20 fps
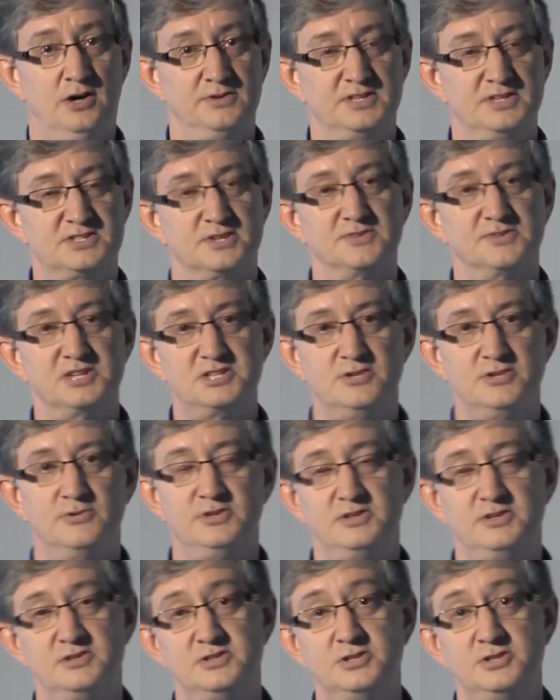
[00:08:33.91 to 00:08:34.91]
It's only
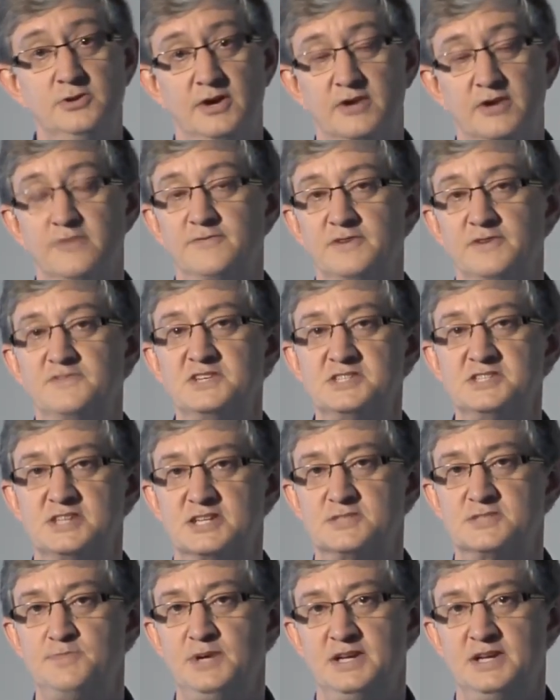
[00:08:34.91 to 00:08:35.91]

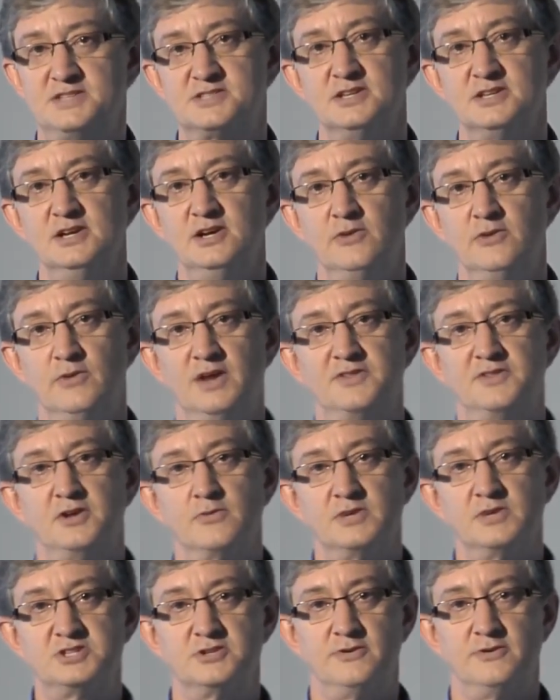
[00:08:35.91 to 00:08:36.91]
256 bits, while the
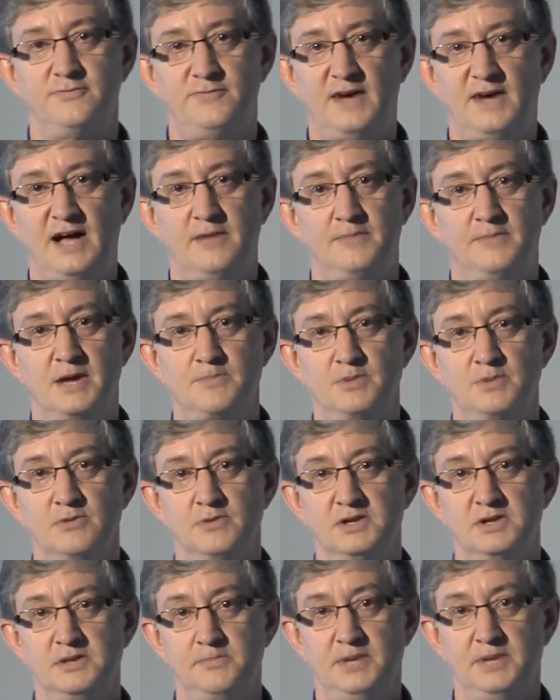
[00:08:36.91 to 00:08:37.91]
original file might be
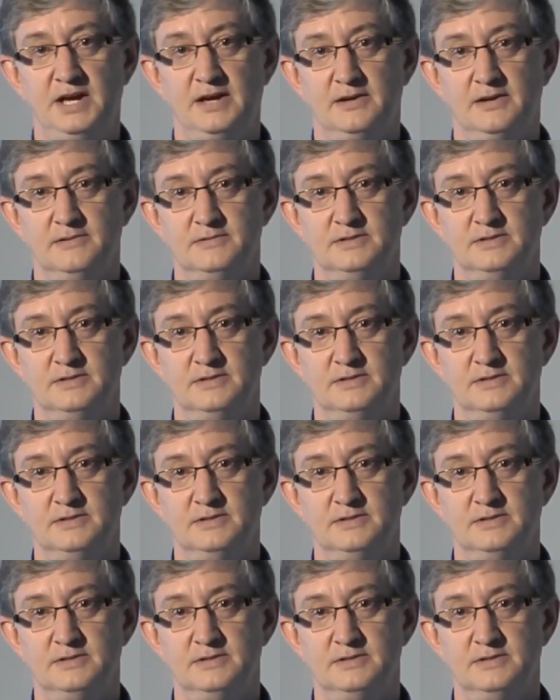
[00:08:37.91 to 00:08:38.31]
really big.